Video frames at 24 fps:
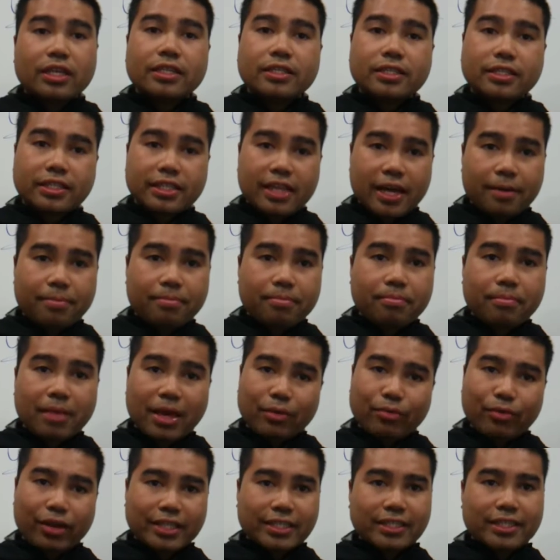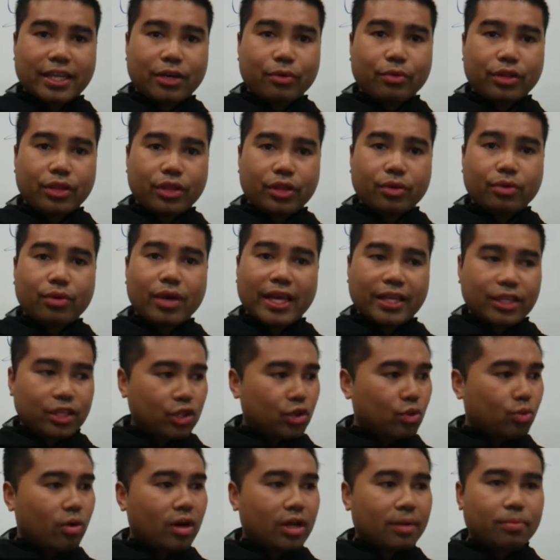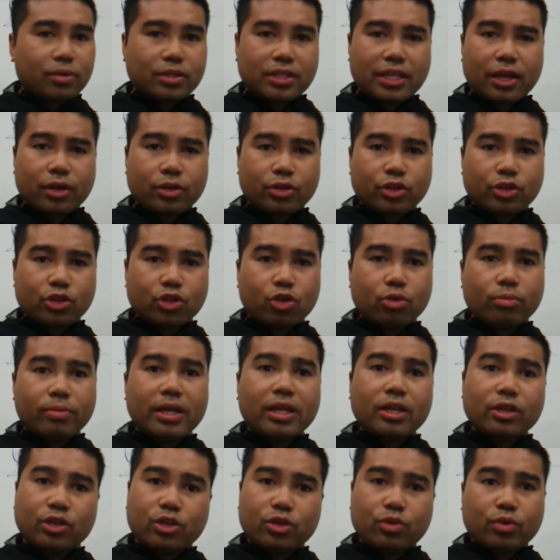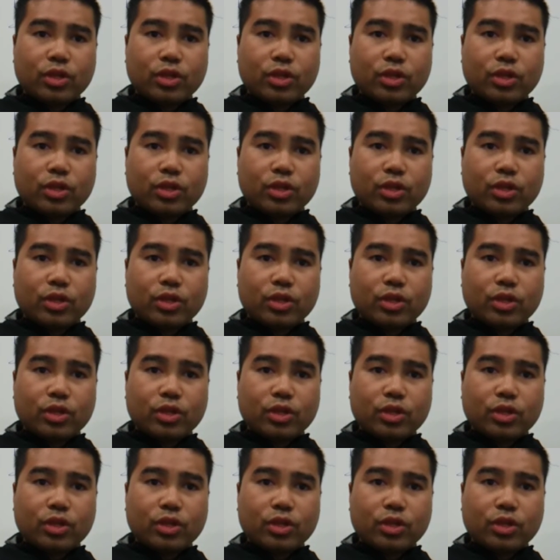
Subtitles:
some may resonate with you and you want to put that on your tool belt and you